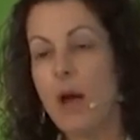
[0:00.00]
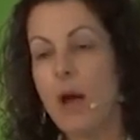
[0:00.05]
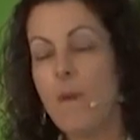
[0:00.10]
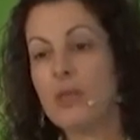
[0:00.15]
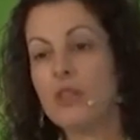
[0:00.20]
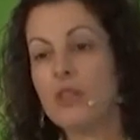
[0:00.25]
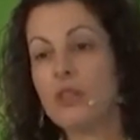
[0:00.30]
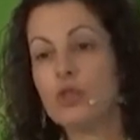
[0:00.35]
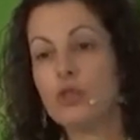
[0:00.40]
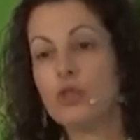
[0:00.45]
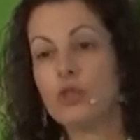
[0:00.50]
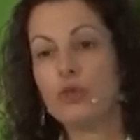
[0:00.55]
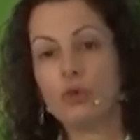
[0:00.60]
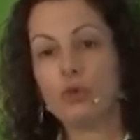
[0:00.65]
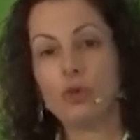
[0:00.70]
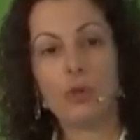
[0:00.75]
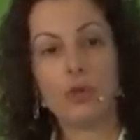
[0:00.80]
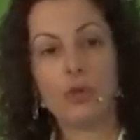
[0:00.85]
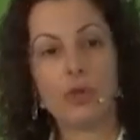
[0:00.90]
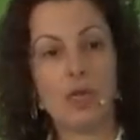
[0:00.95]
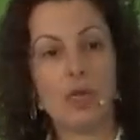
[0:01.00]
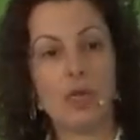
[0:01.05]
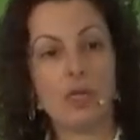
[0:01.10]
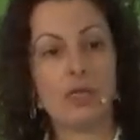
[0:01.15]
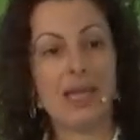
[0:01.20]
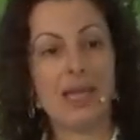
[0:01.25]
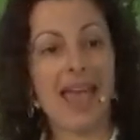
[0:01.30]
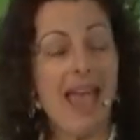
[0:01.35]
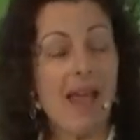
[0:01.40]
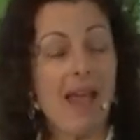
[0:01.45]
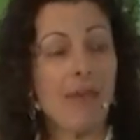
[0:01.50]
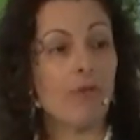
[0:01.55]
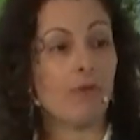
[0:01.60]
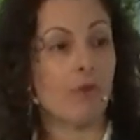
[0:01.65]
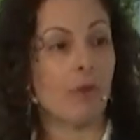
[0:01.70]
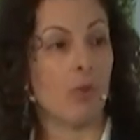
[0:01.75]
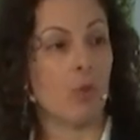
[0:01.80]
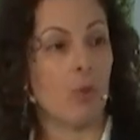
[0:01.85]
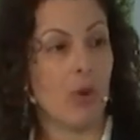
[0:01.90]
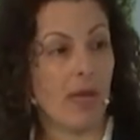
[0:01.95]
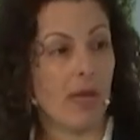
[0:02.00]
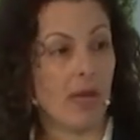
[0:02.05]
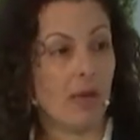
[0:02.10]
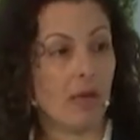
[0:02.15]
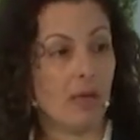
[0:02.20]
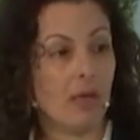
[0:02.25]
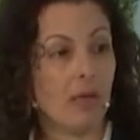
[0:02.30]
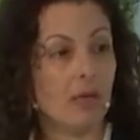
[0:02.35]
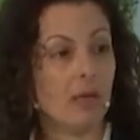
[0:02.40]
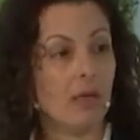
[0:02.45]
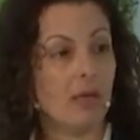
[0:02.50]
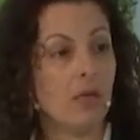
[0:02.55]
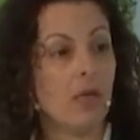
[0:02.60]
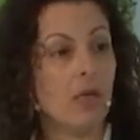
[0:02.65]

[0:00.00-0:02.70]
But the truth is, everywhere,